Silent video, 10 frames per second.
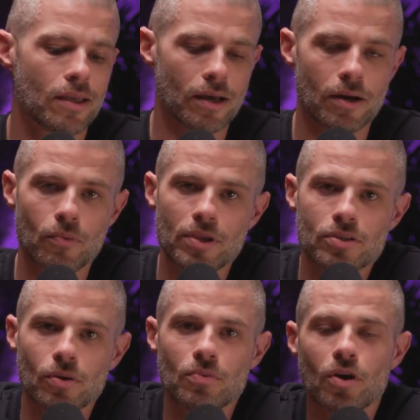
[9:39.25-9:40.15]

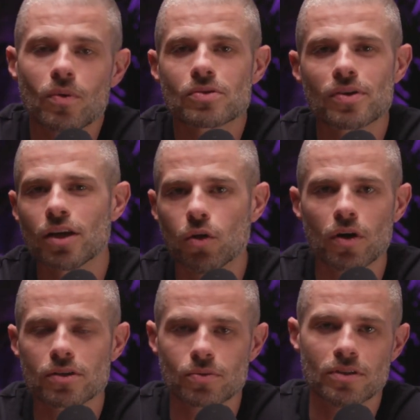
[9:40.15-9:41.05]
So no one's really
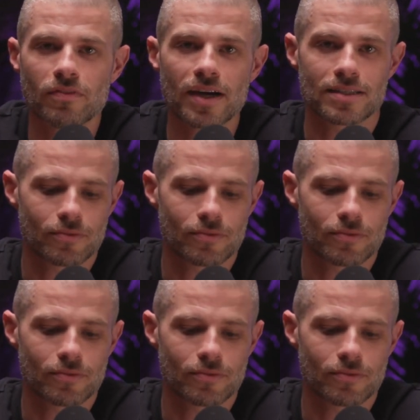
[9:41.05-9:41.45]
loyal to a device.